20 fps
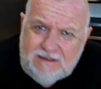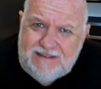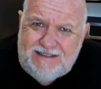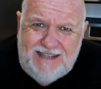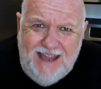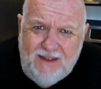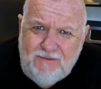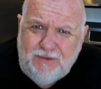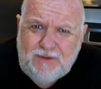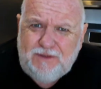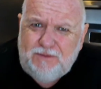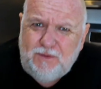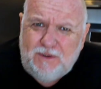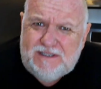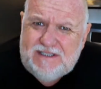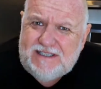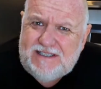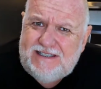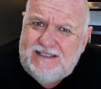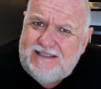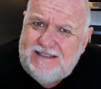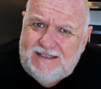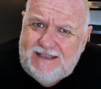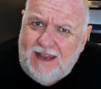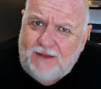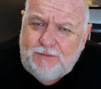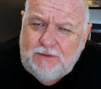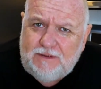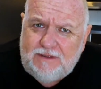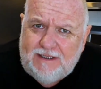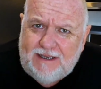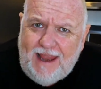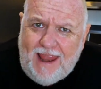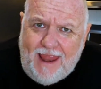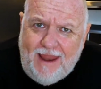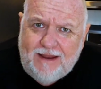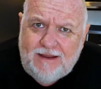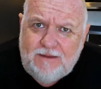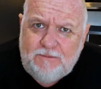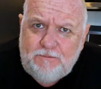Deviled, what does deviled
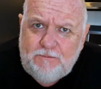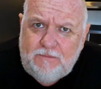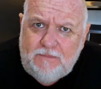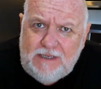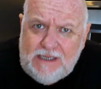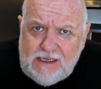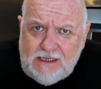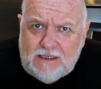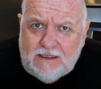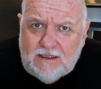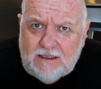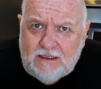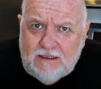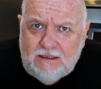egg mean?